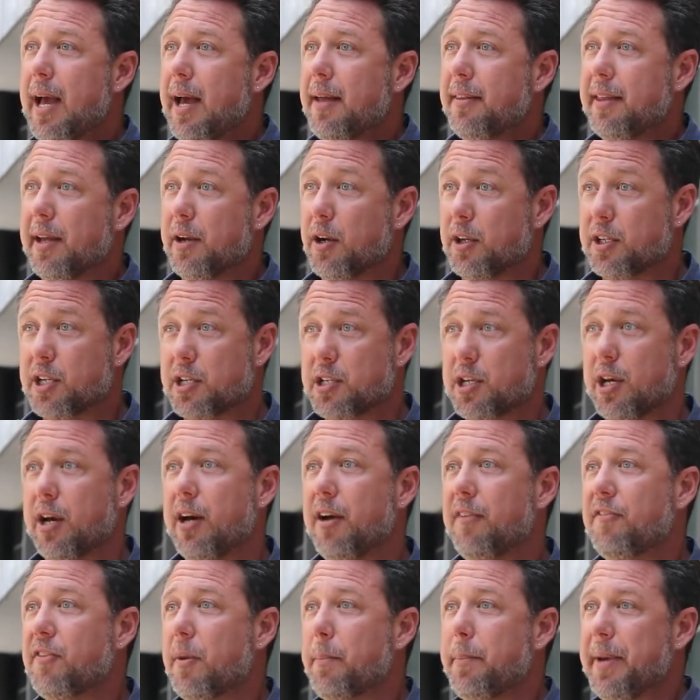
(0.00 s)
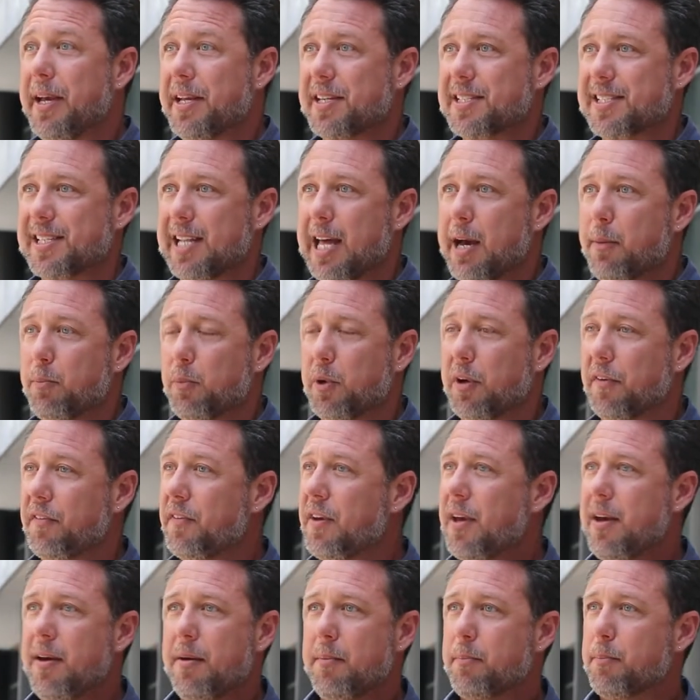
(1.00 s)
They're not deterred from being slapped with
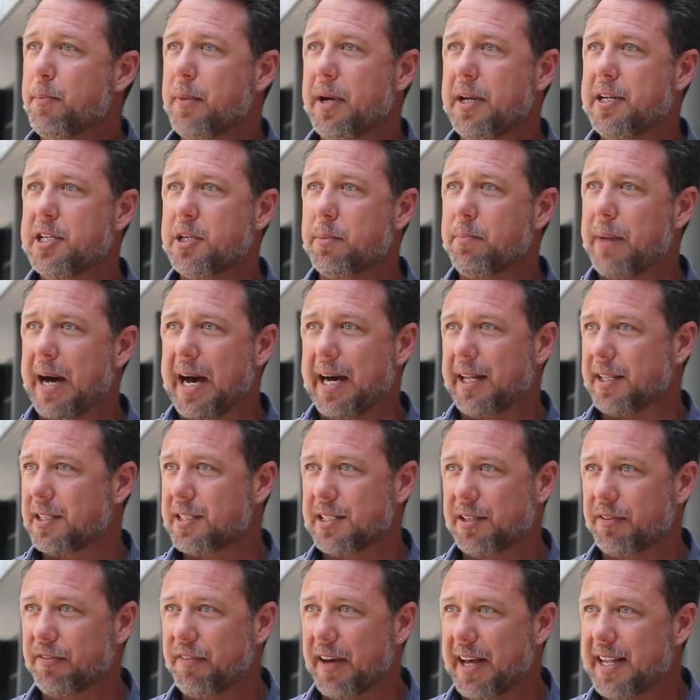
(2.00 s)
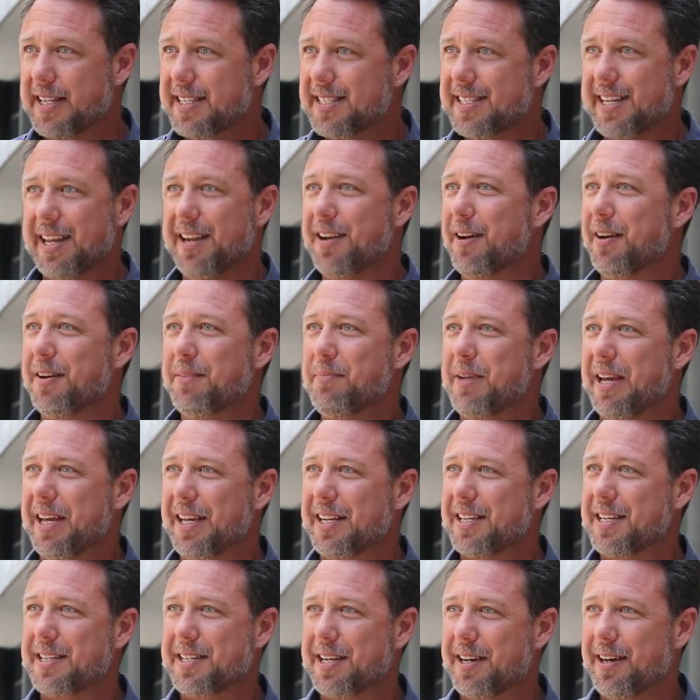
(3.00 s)
breach of bail as an offence. They're not being
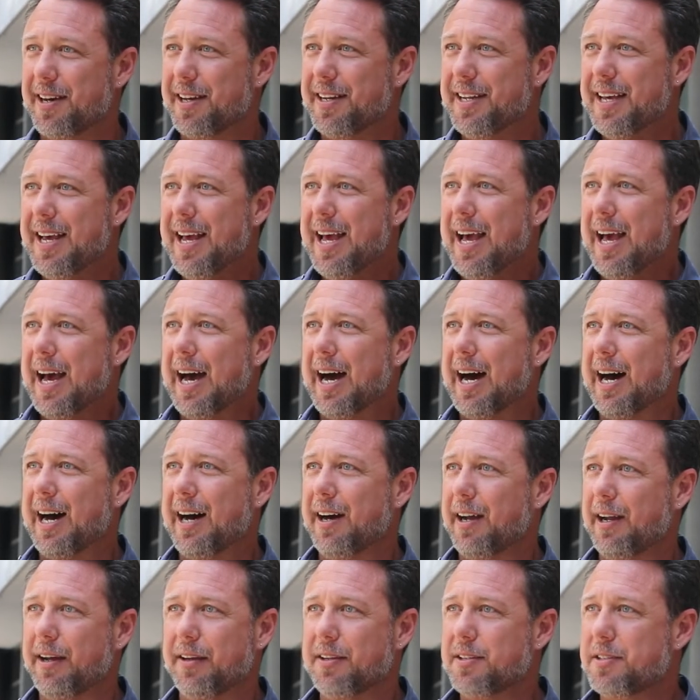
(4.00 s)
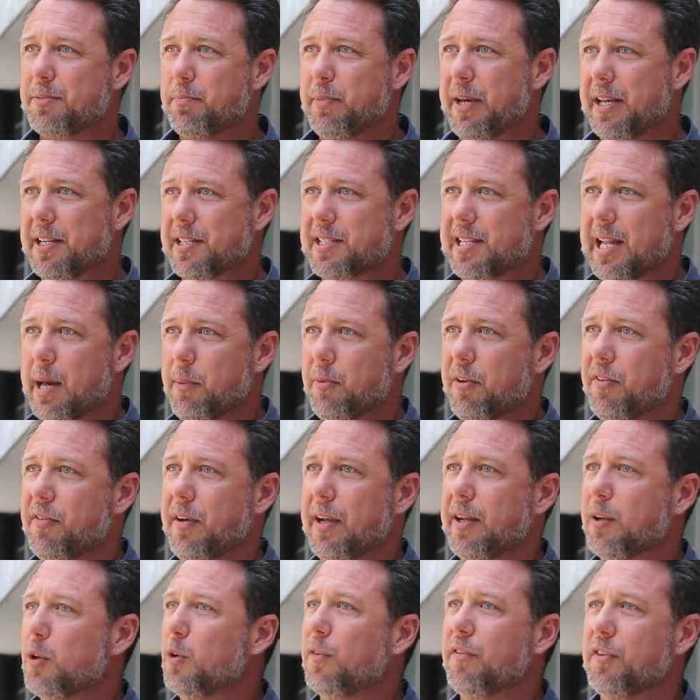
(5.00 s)
deterred as being slapped with
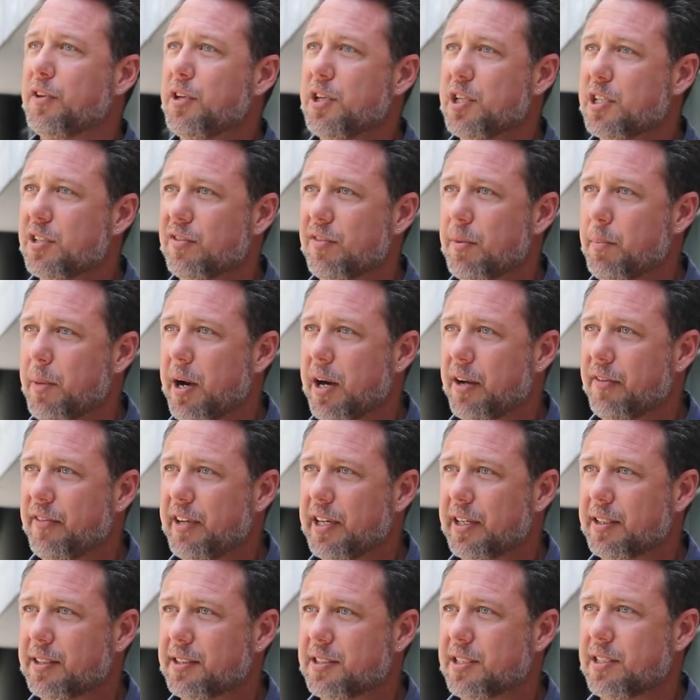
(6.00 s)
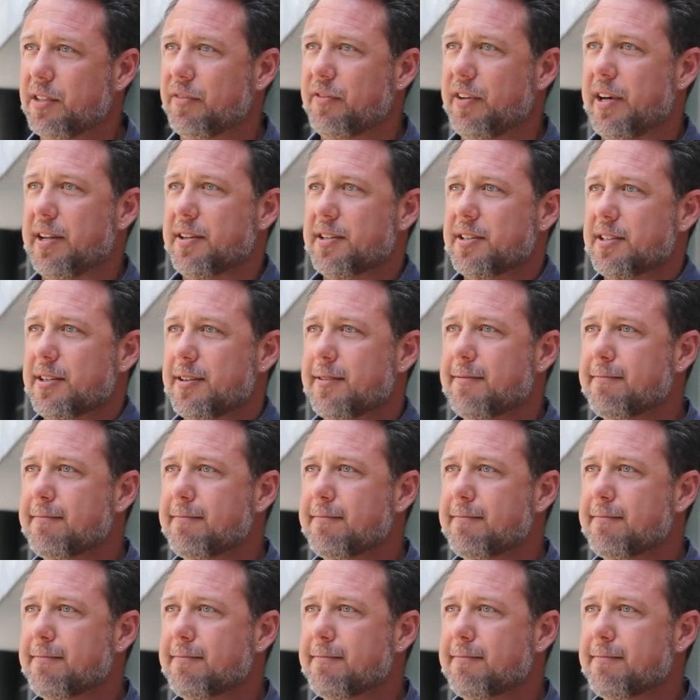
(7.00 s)
unlawful use of a motor vehicle as an offence.